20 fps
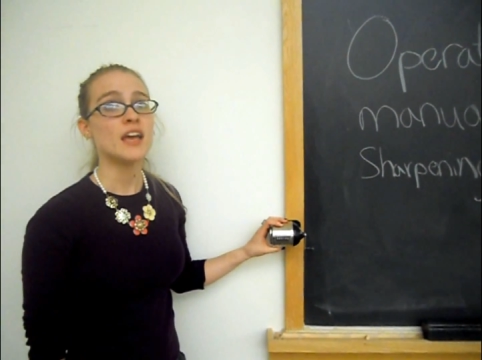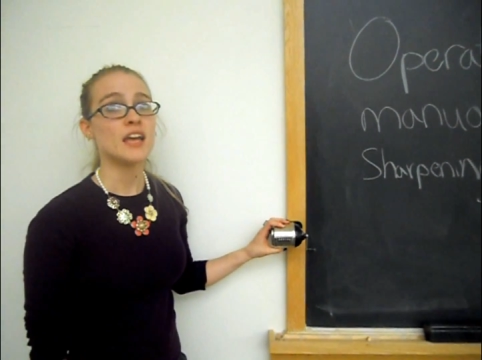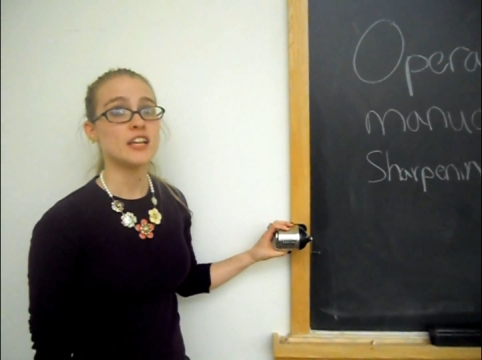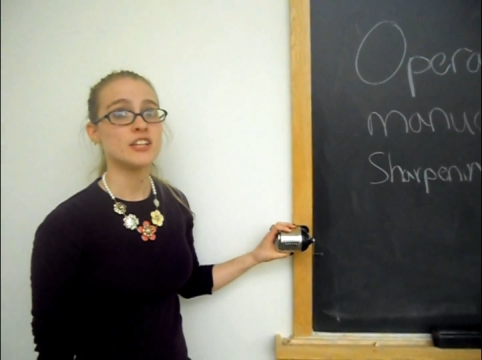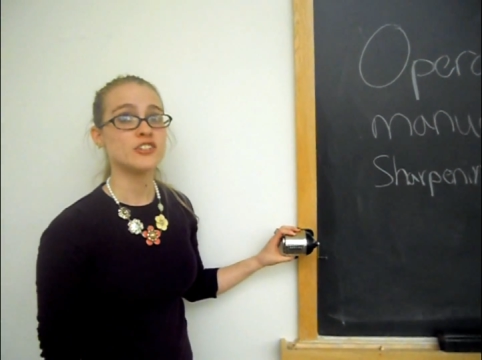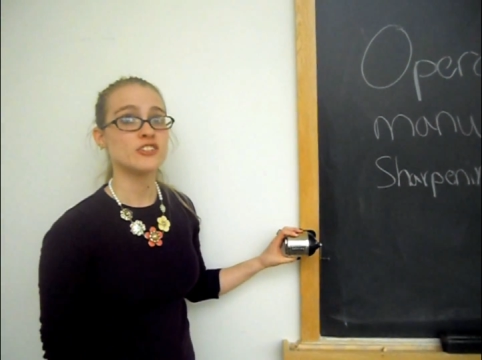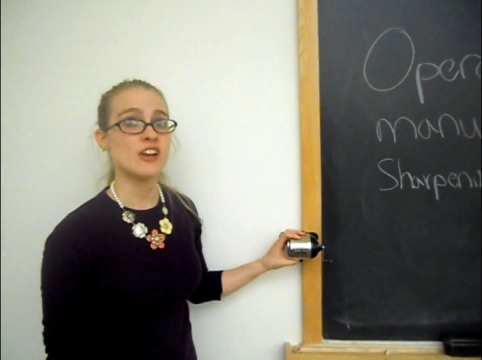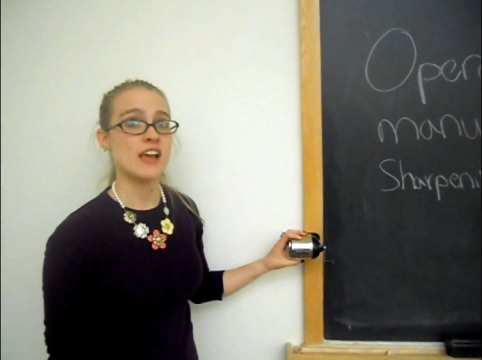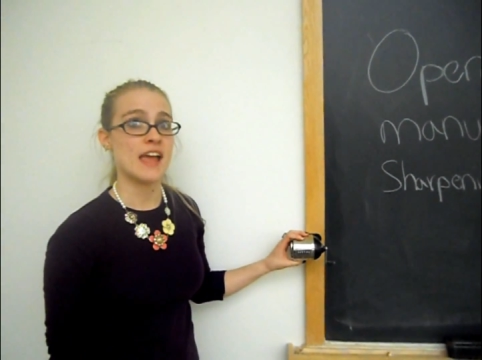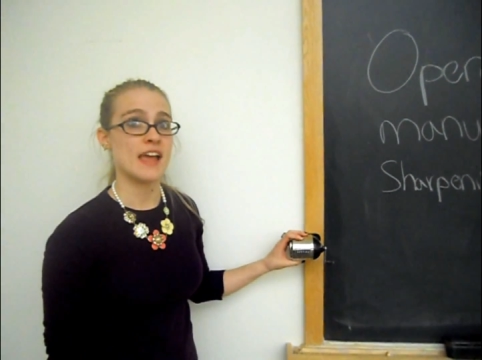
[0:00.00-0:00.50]
in
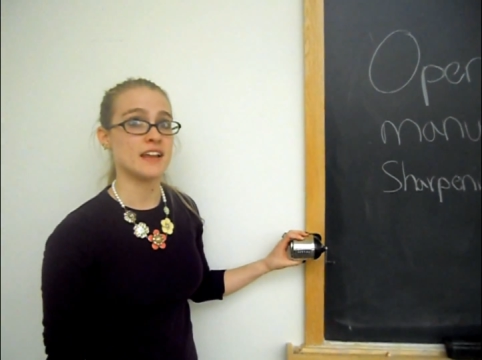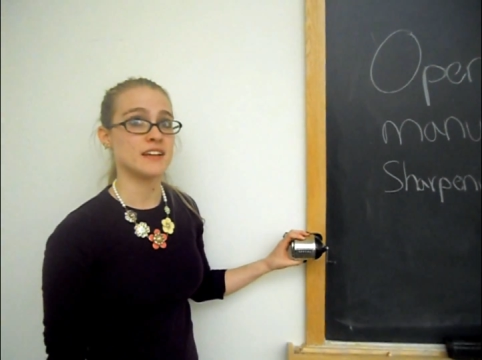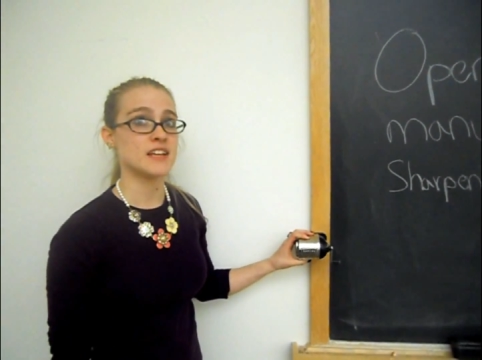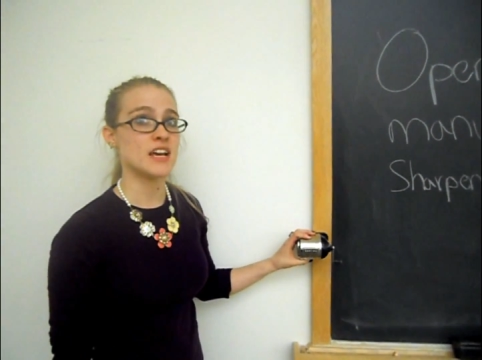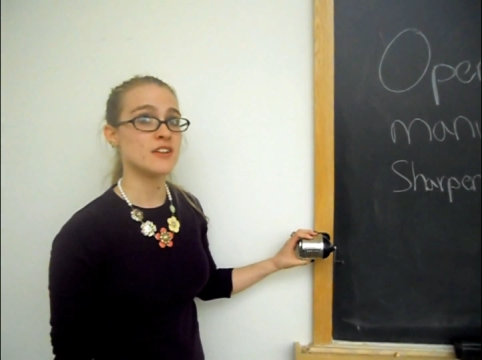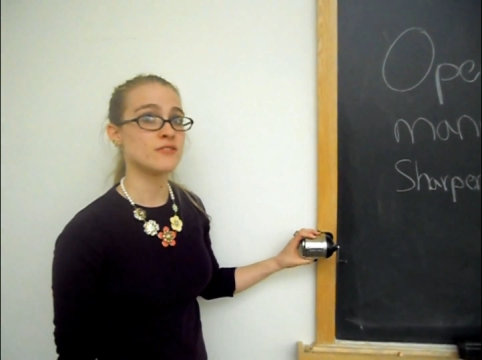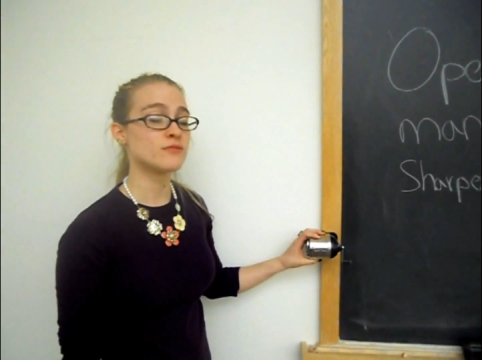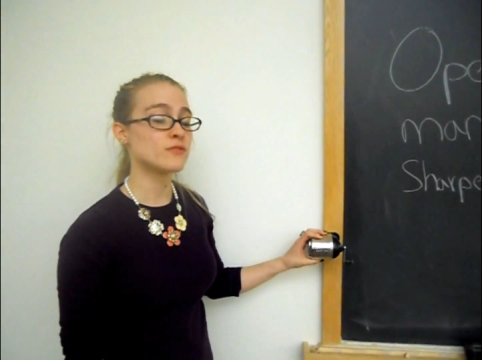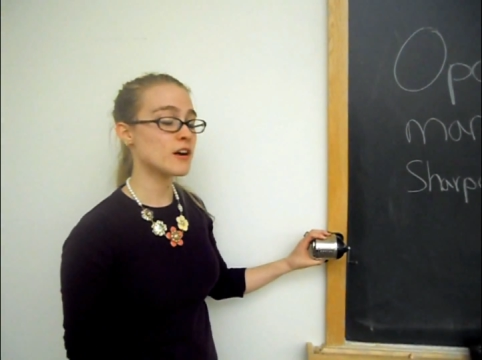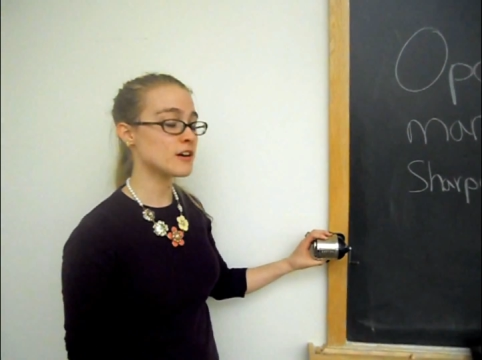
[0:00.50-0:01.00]
your head
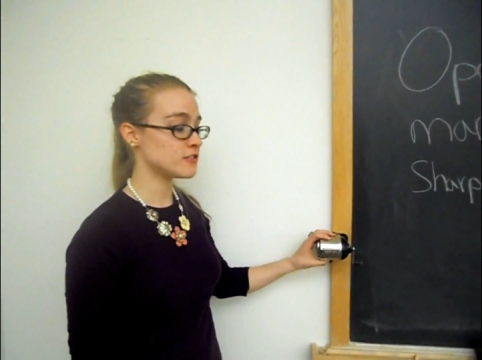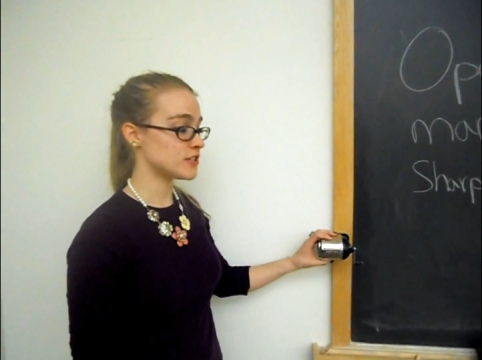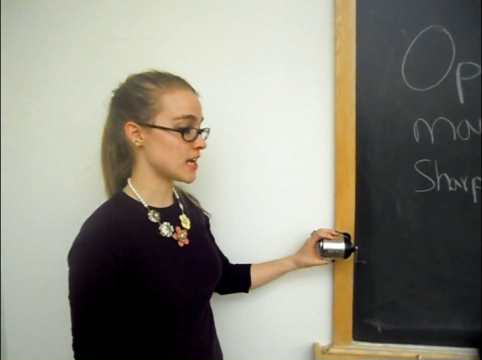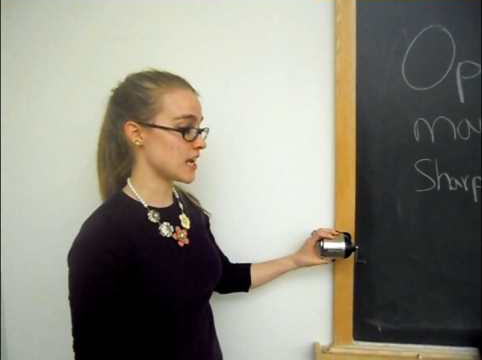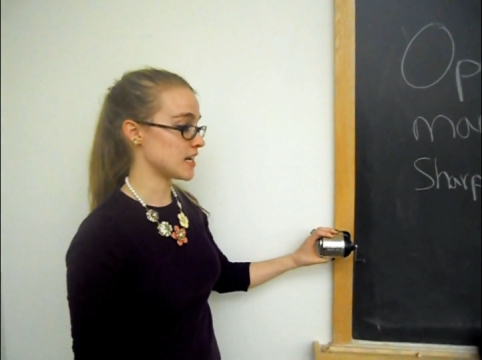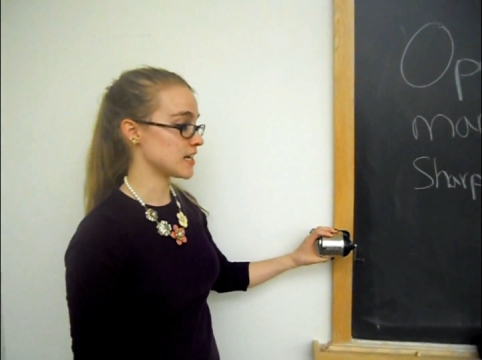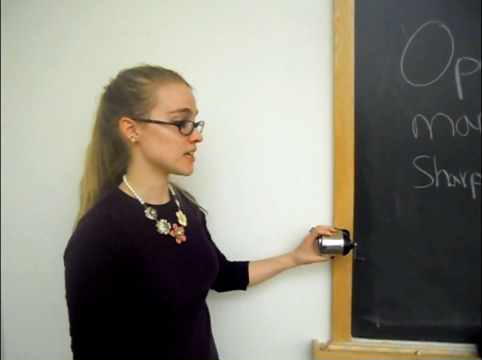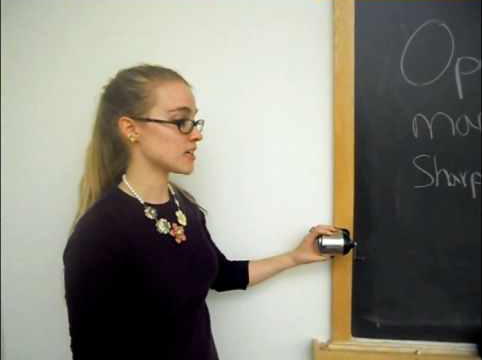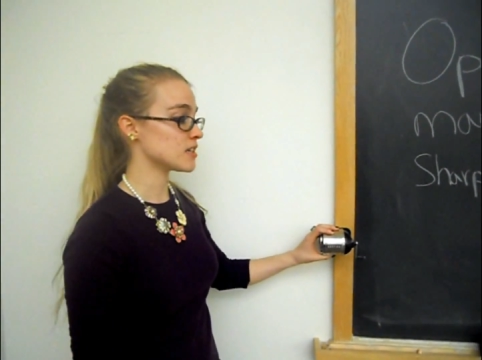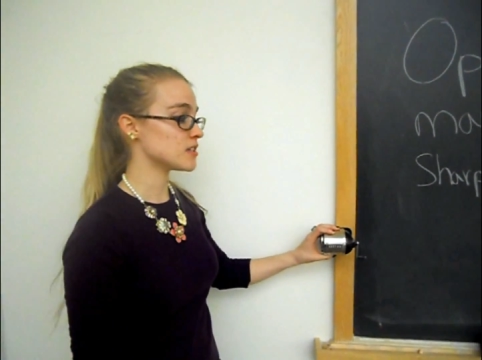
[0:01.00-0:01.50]
and
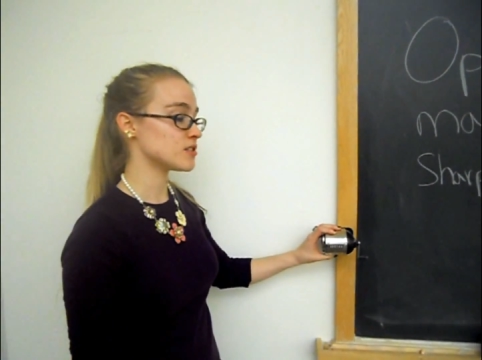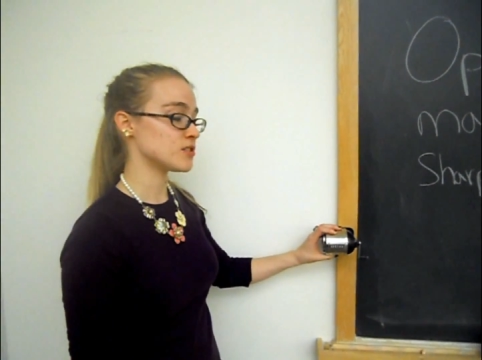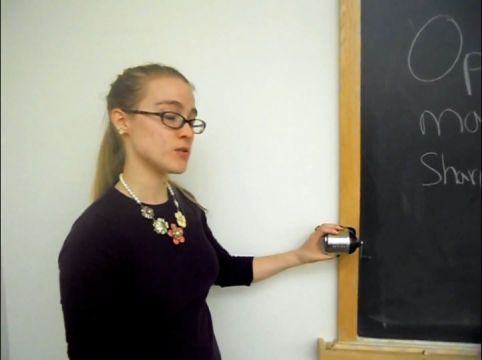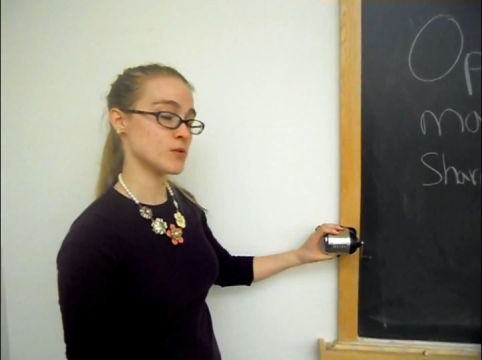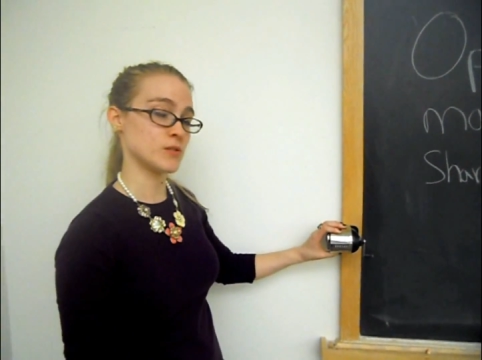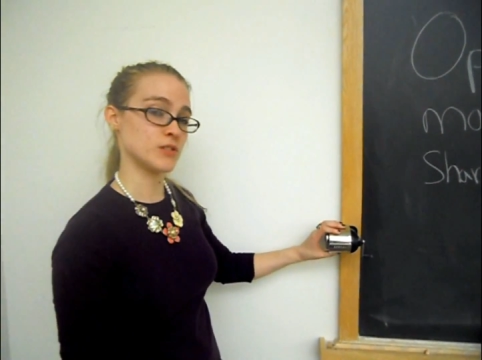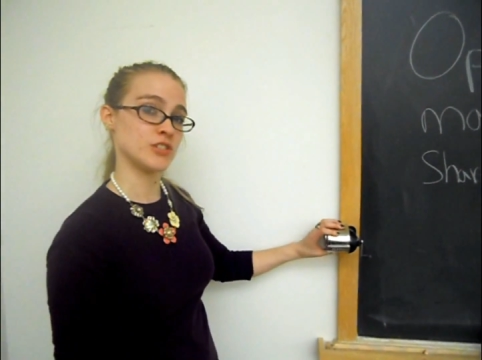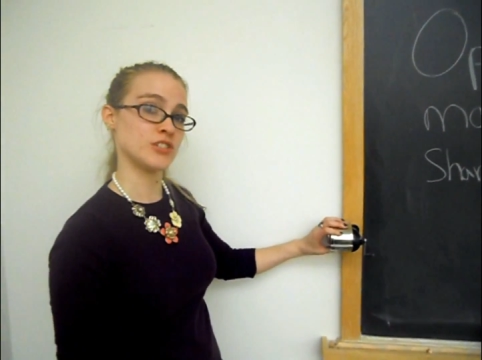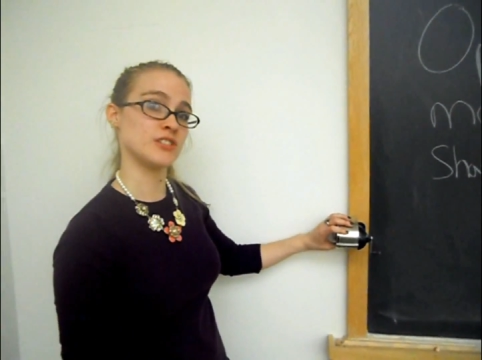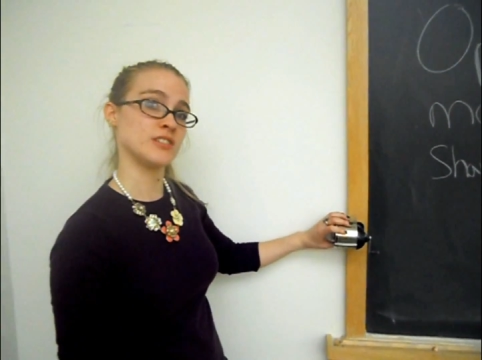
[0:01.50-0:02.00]
rotating it
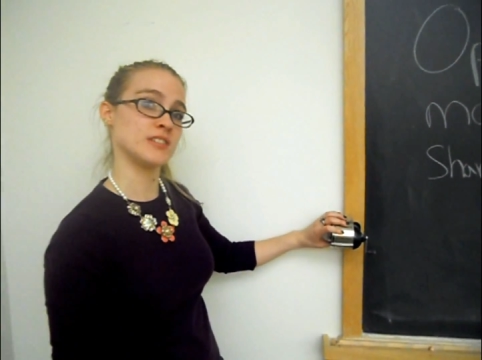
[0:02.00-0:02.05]
towards